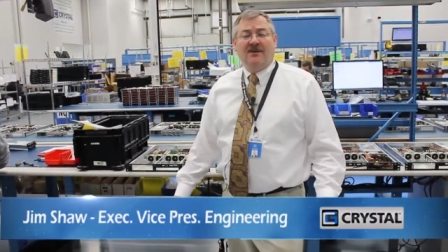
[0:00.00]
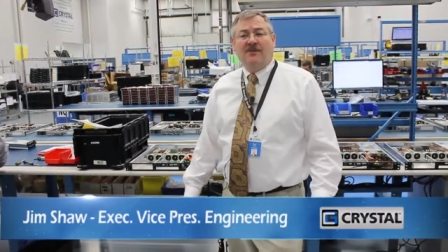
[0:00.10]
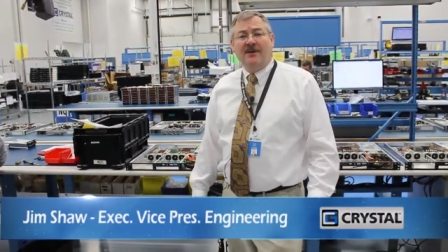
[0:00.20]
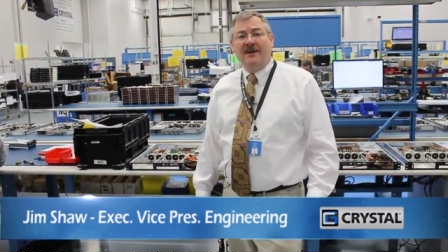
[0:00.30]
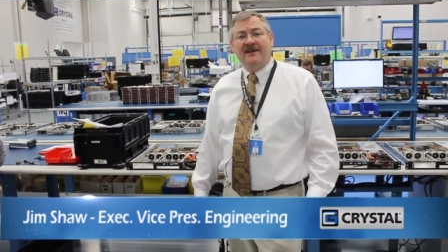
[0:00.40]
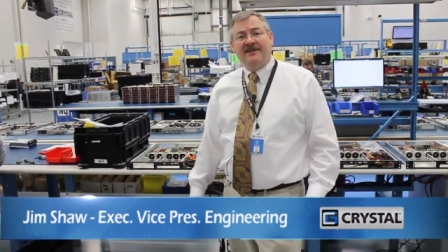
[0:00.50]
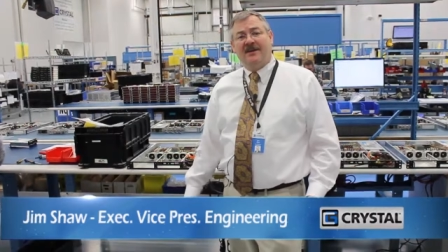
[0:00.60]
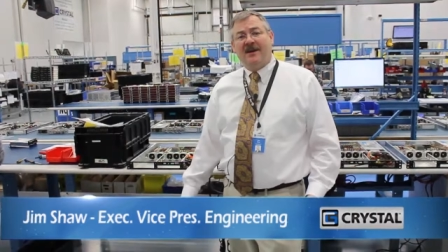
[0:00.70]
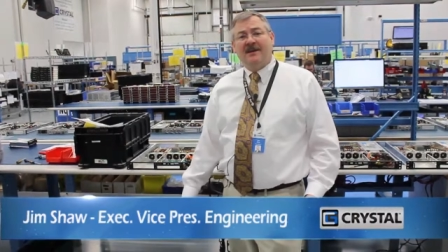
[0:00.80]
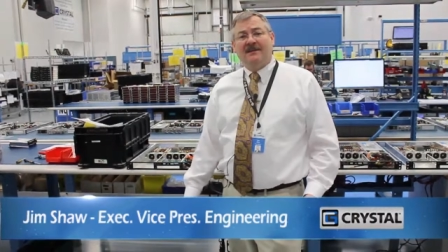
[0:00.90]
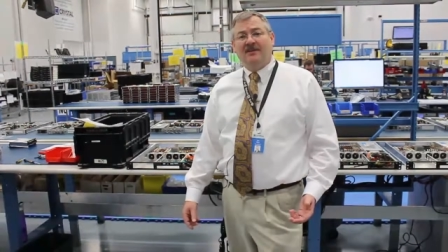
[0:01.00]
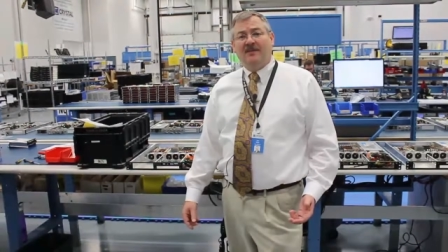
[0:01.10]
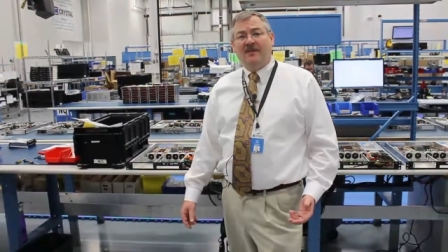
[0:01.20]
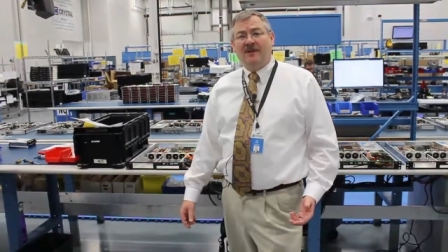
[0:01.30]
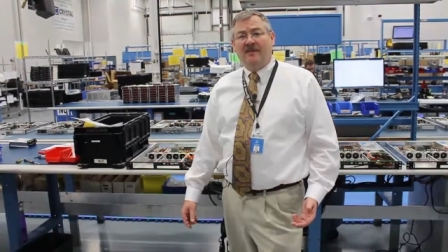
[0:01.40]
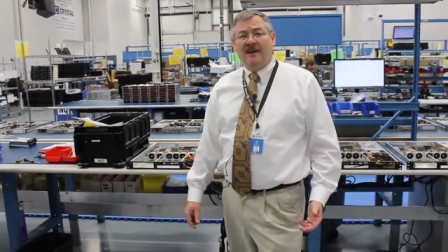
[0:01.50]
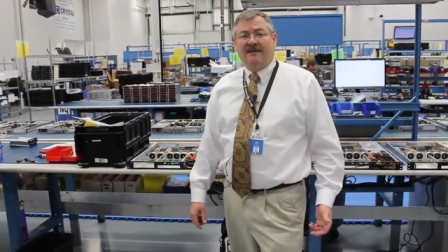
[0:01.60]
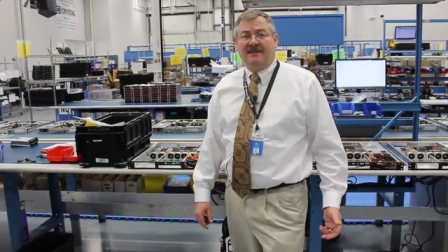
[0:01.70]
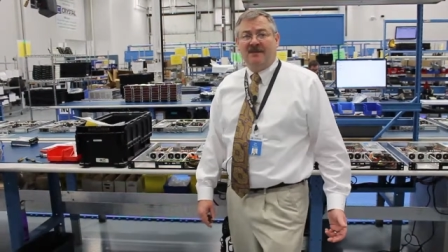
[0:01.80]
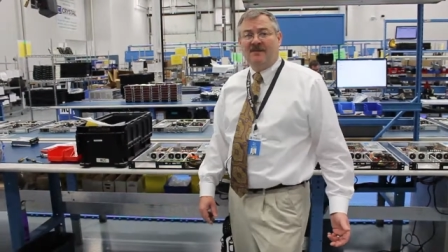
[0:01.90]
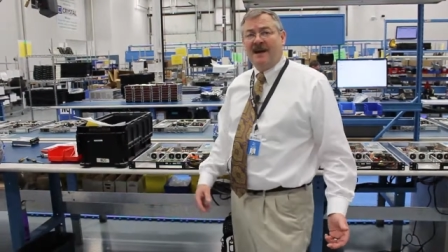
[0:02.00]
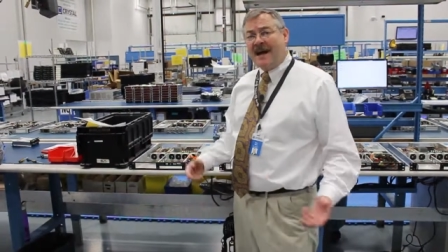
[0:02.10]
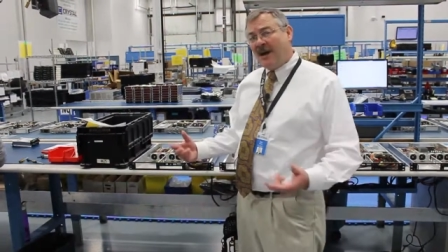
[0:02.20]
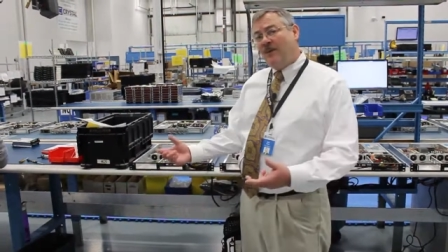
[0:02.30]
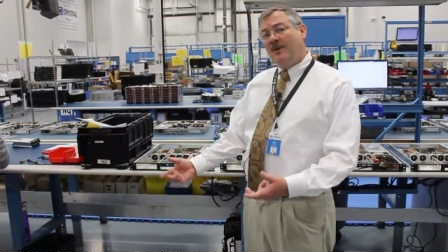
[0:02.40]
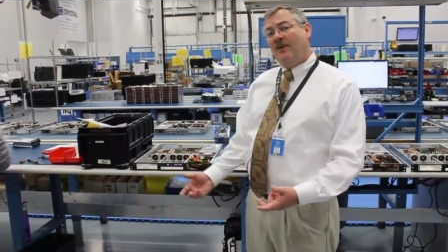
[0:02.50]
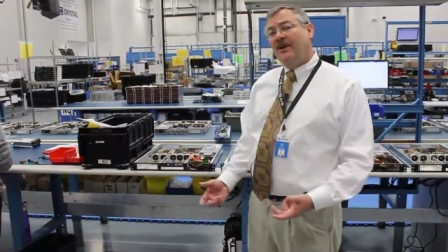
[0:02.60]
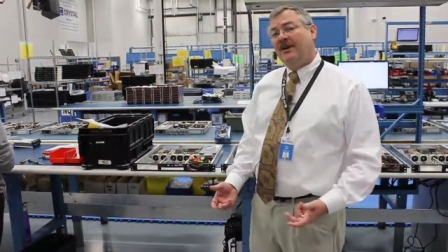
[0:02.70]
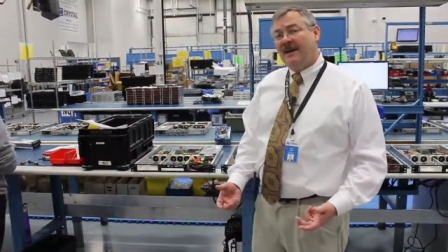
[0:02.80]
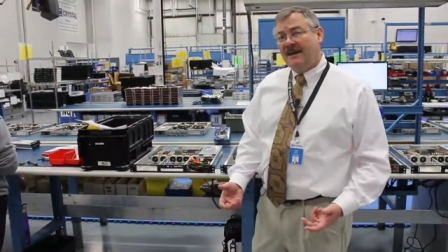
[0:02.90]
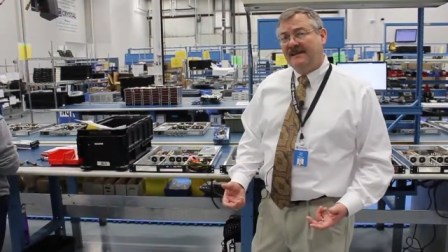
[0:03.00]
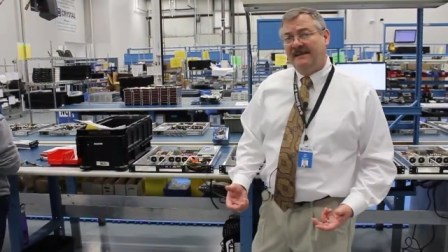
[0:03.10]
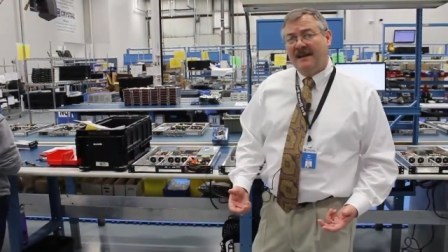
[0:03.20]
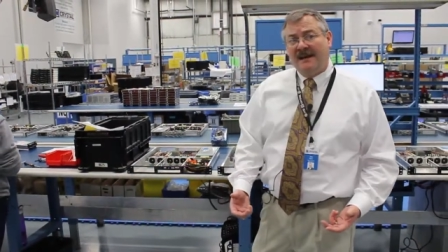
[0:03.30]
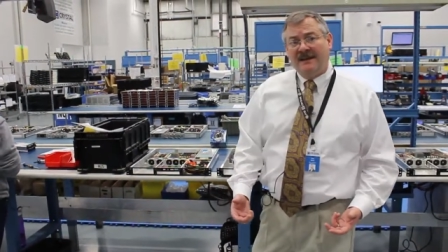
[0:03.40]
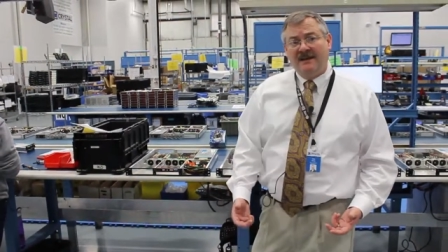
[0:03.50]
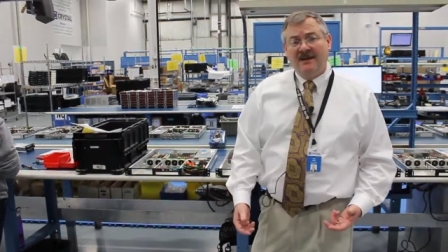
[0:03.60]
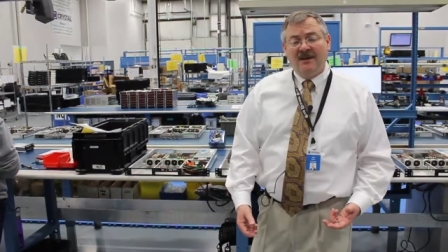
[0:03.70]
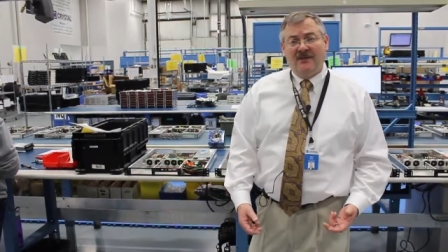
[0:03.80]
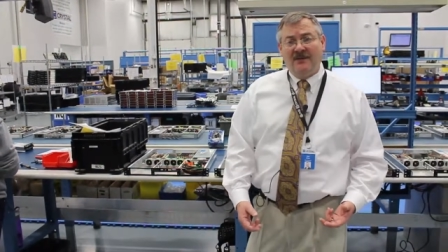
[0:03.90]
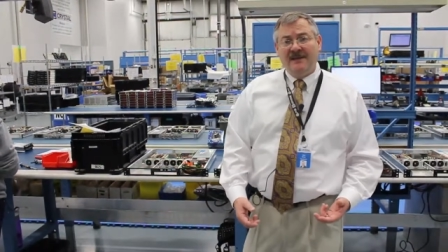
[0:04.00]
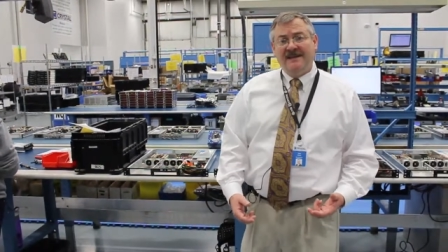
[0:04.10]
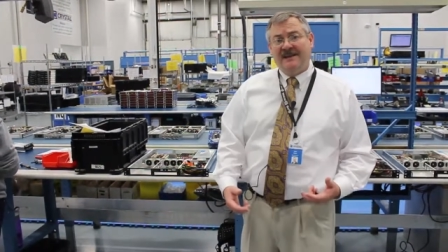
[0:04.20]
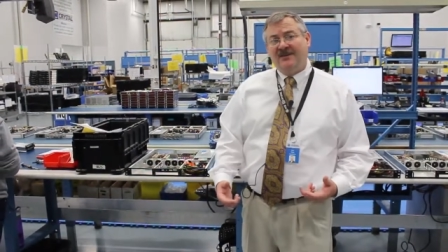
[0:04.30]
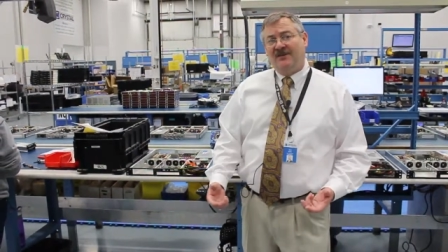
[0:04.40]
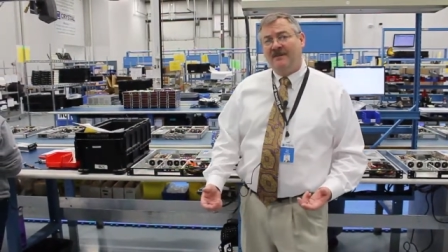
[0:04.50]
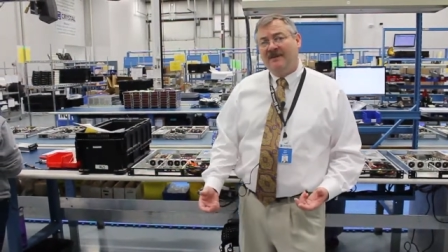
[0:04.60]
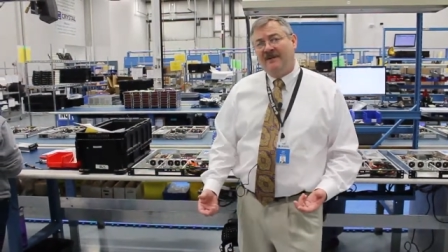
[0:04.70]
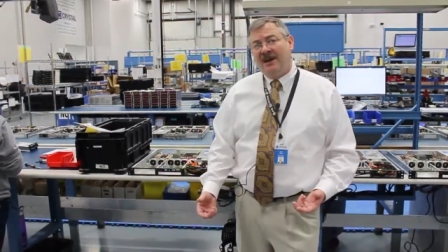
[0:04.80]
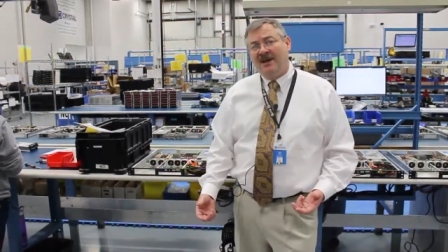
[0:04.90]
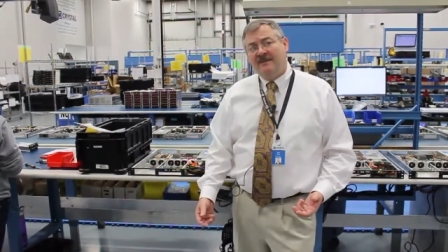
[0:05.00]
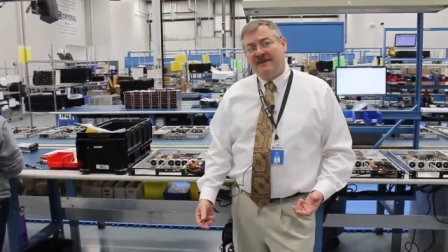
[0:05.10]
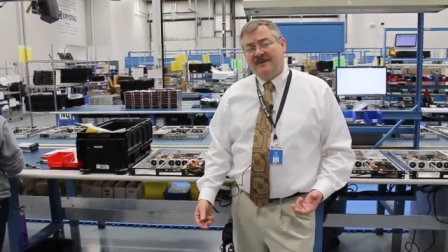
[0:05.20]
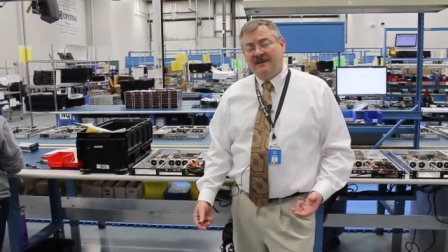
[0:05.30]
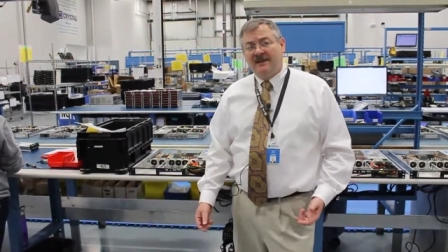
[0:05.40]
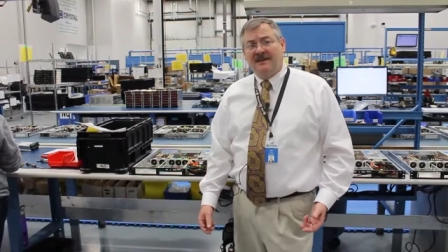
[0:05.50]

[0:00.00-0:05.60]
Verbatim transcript: We're here to talk a little bit about um, how we ruggedize things for these extreme environments.